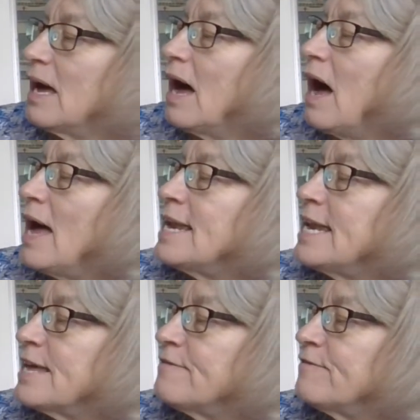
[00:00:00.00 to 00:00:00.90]
I
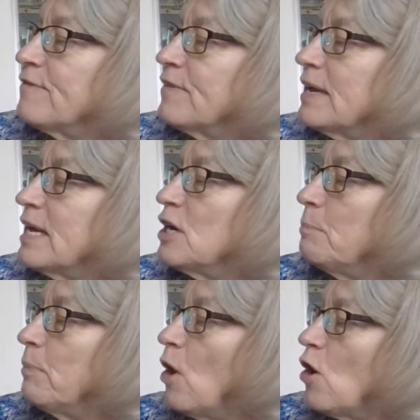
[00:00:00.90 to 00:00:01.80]
live in a
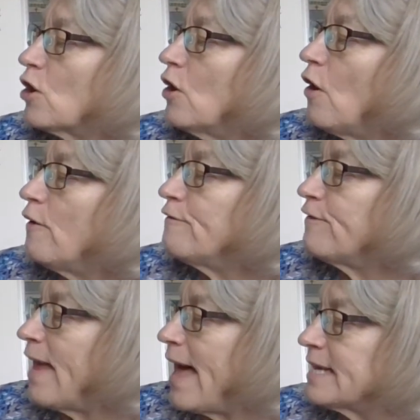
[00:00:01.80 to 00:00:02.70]
block of
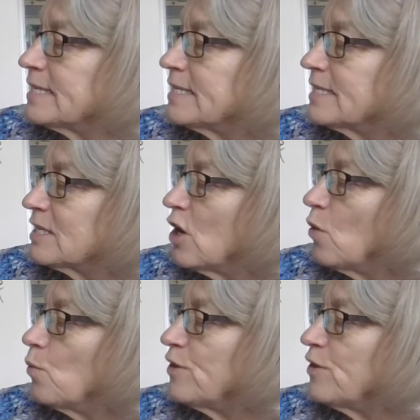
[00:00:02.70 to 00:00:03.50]
flats with